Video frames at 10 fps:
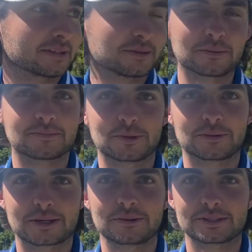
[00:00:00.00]
Don't
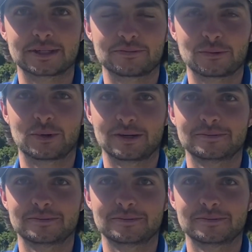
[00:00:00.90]
think it'll set in for a while.